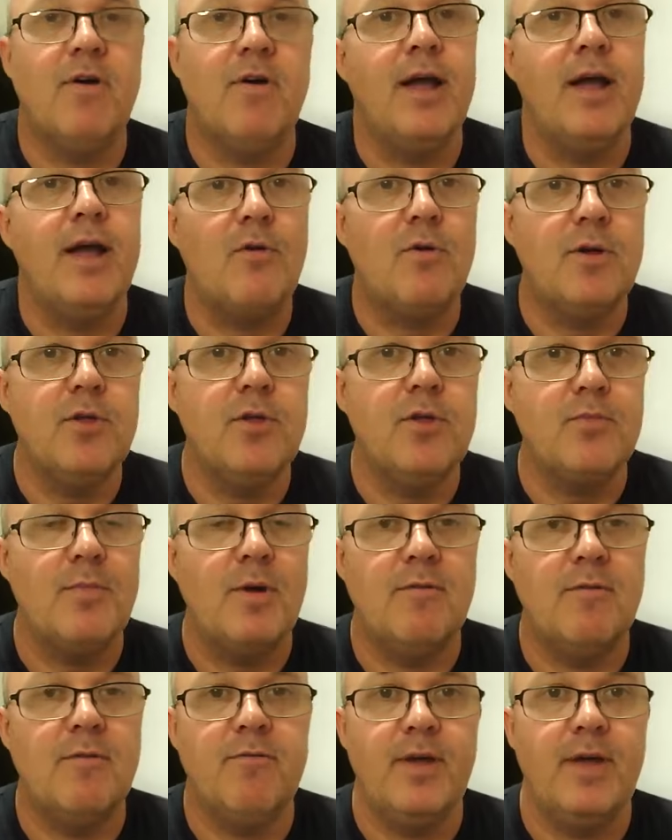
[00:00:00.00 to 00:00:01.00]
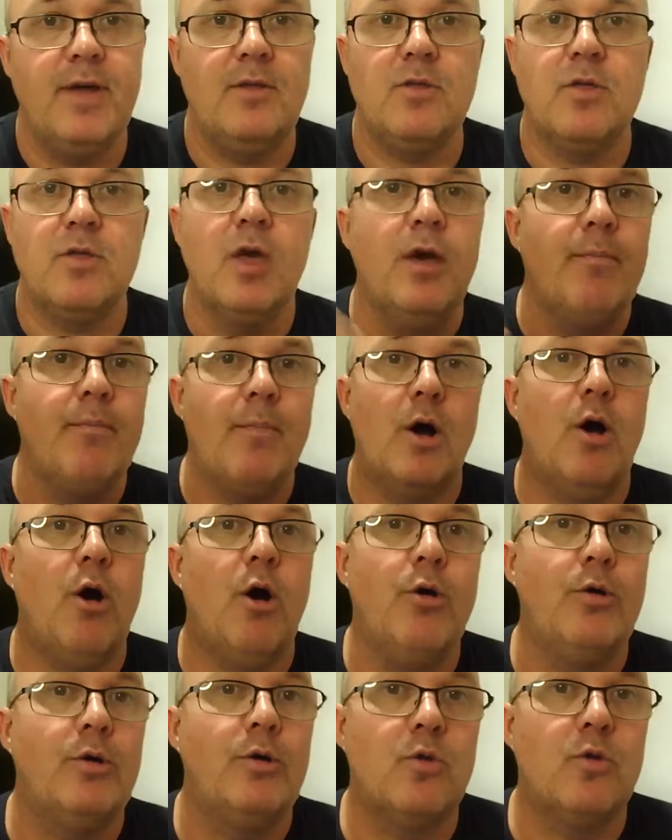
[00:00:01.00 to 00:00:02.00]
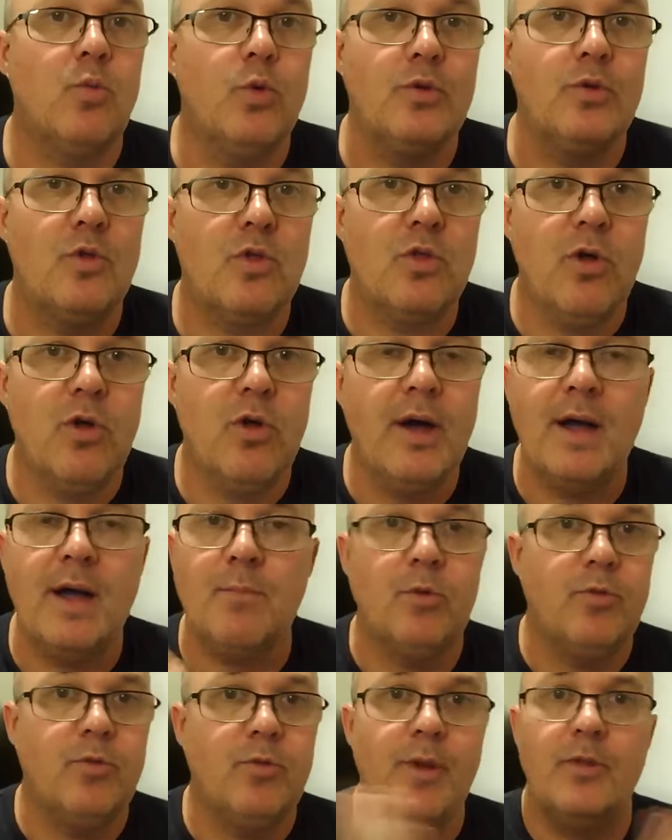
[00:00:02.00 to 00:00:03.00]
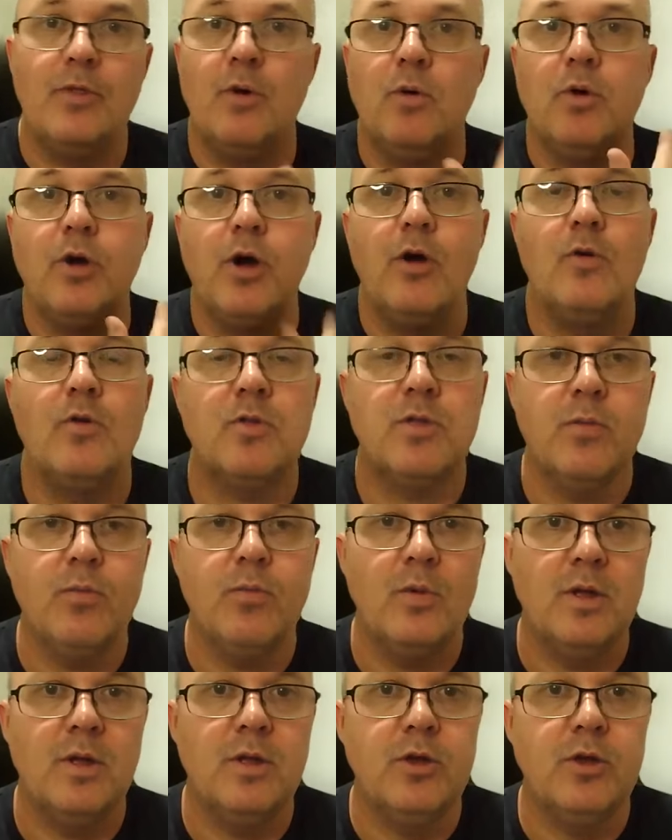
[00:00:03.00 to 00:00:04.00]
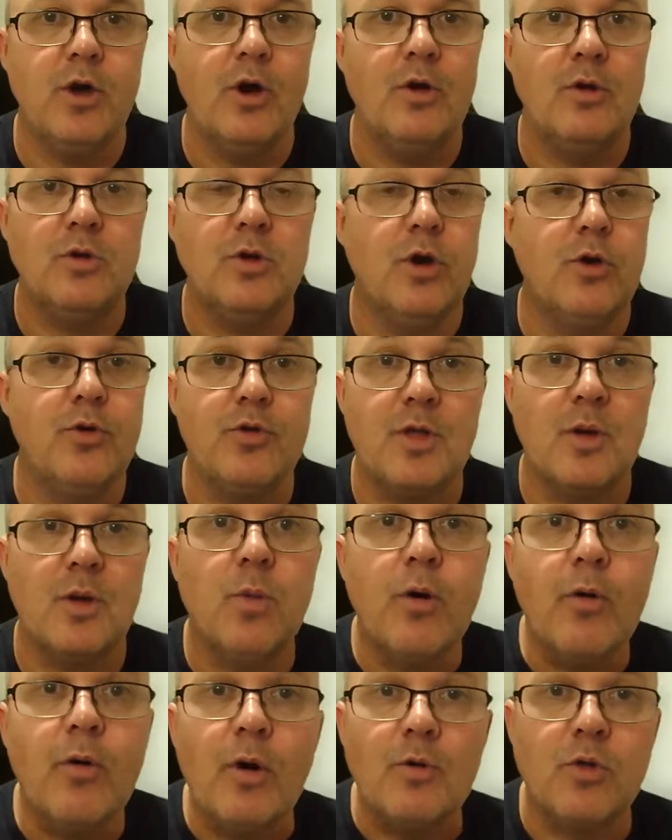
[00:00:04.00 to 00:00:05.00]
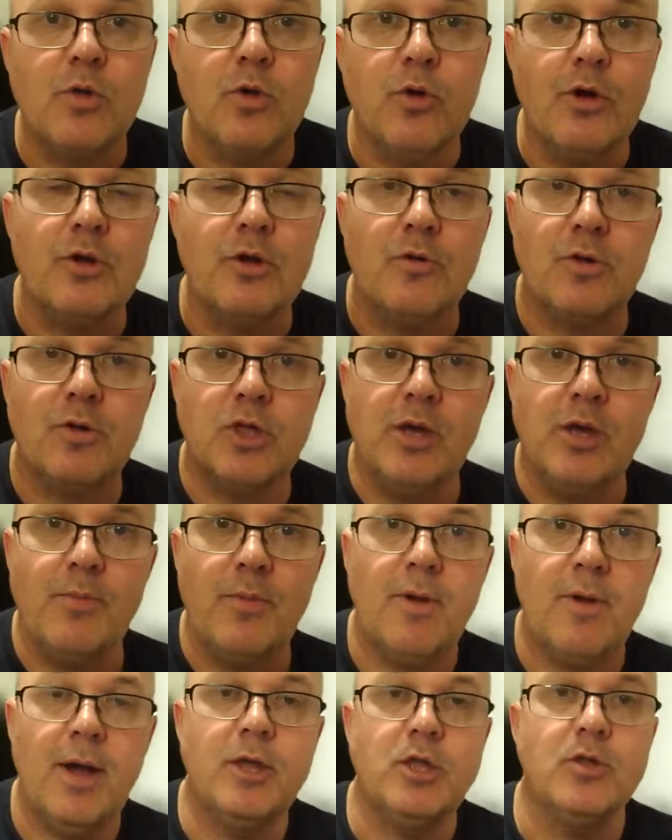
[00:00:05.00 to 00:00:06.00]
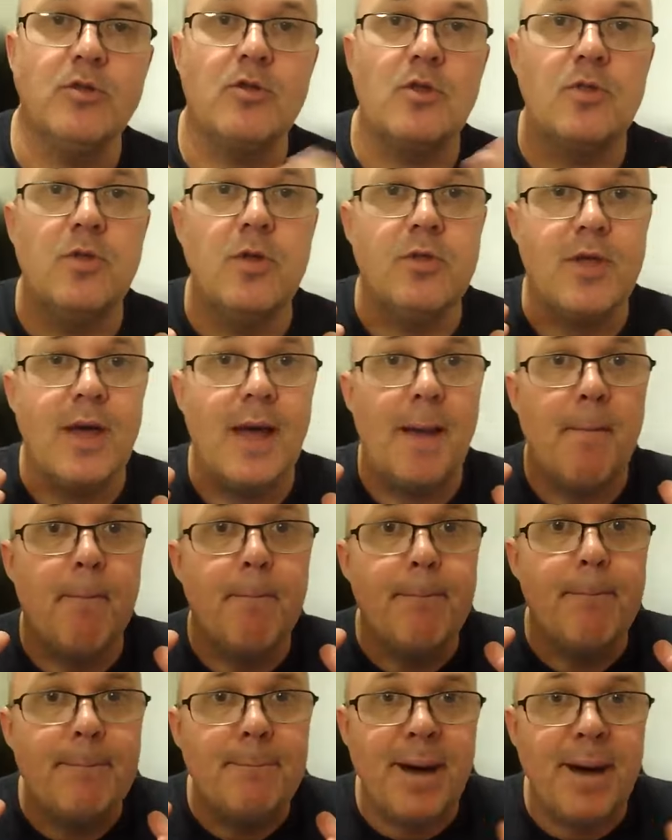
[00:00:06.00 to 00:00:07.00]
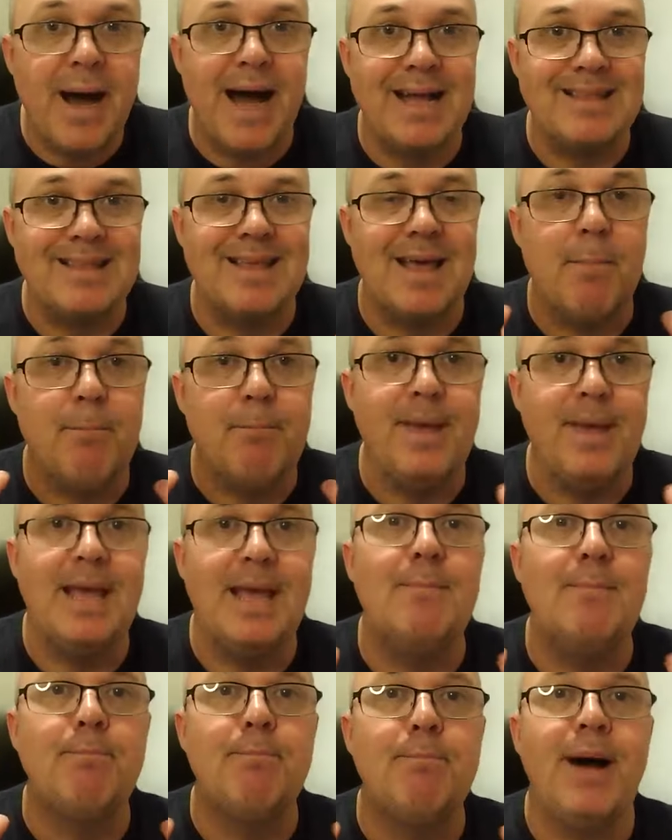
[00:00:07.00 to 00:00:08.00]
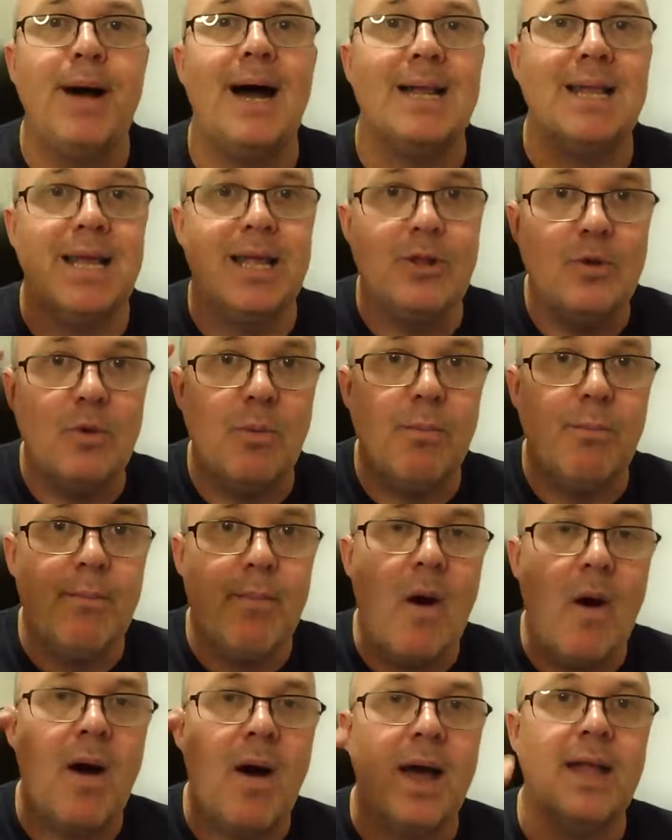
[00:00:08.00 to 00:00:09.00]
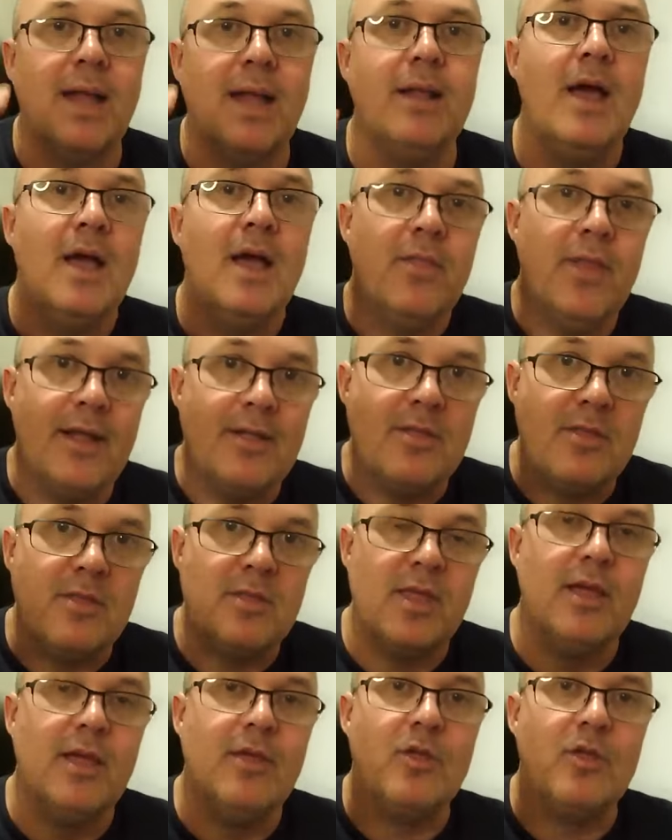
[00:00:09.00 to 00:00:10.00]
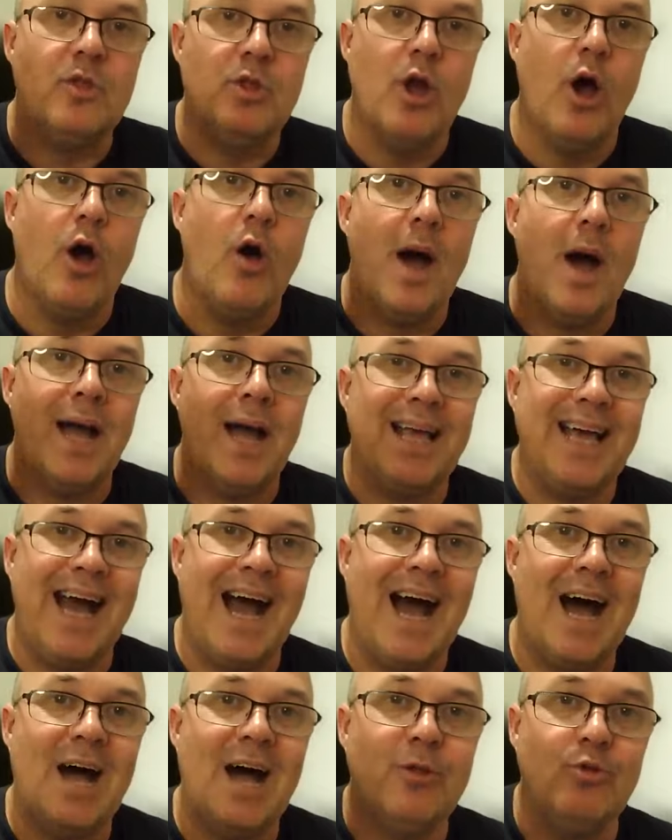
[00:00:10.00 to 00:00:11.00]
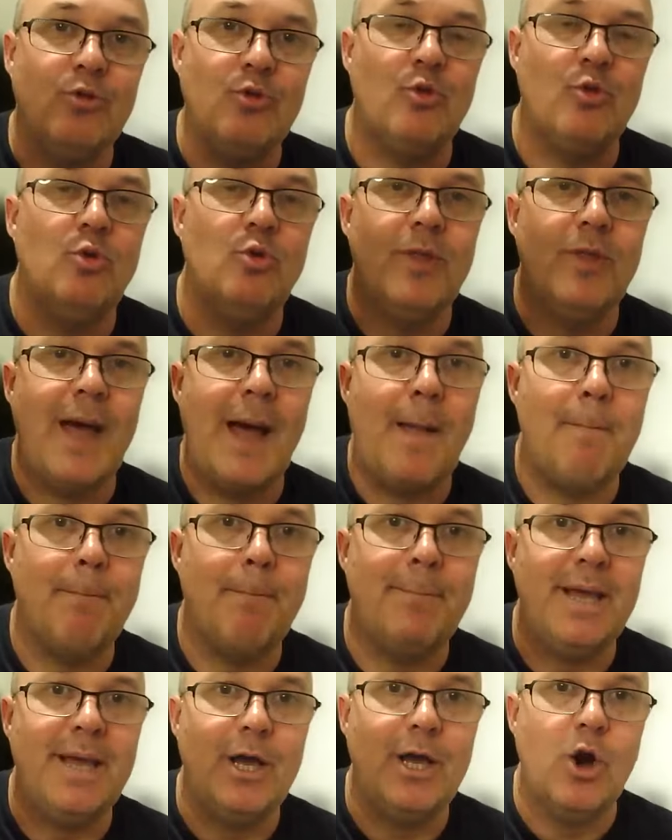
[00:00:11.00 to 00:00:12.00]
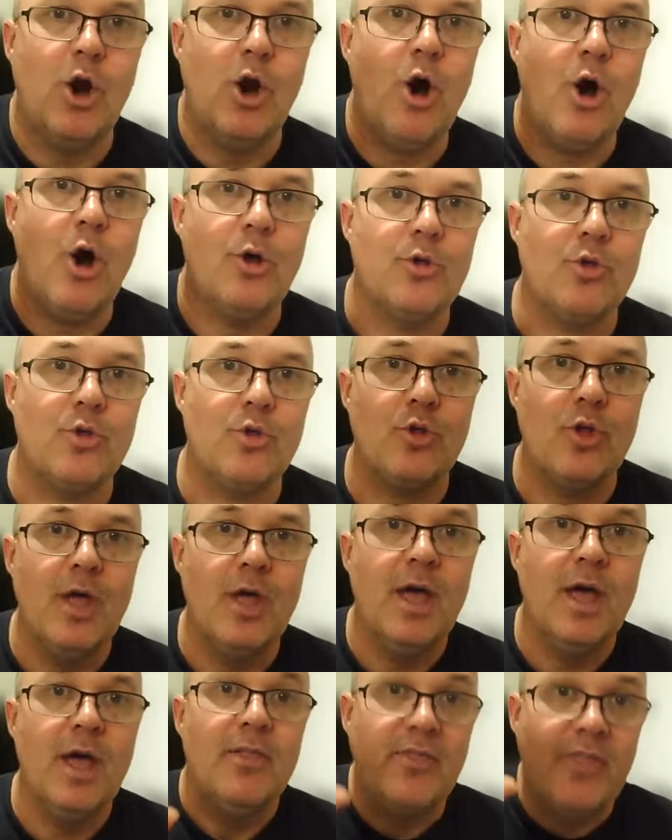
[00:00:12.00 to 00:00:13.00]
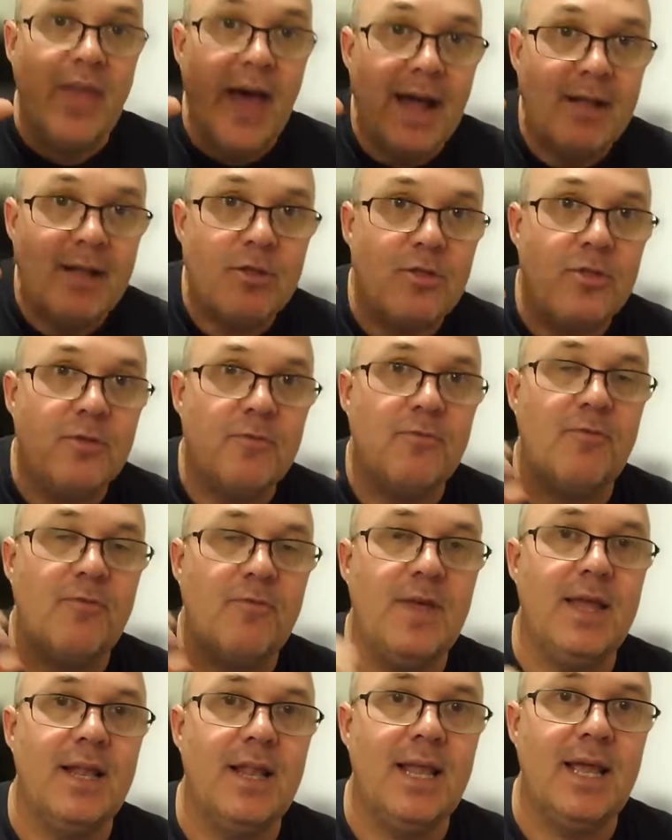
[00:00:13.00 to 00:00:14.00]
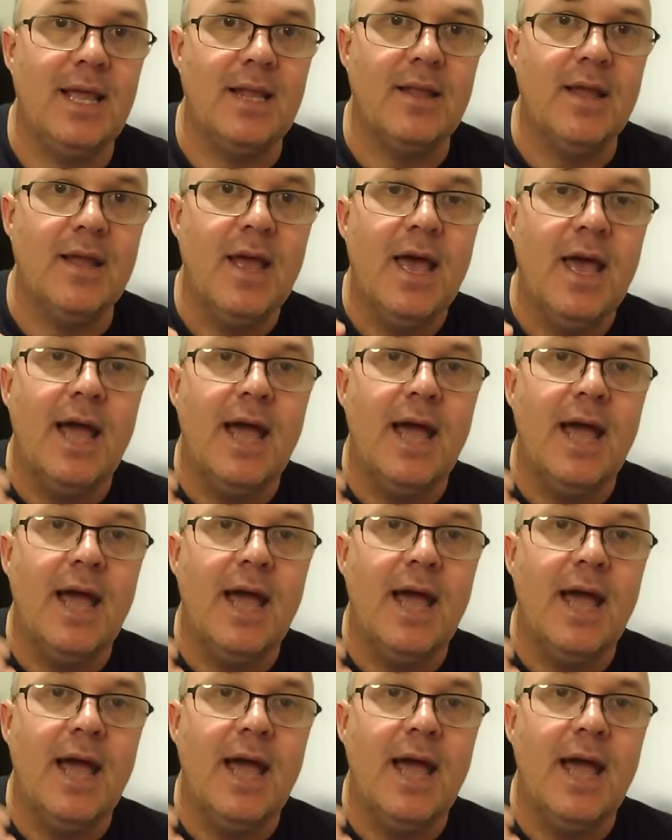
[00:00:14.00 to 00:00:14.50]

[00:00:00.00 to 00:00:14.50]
if I increased my fees, my owners wouldn't sign up with me. They'll go some, go, go somewhere else or go to a cheaper agent. So there's a but, a big but in your mind that says, no, I can't do that because that's the fee lid.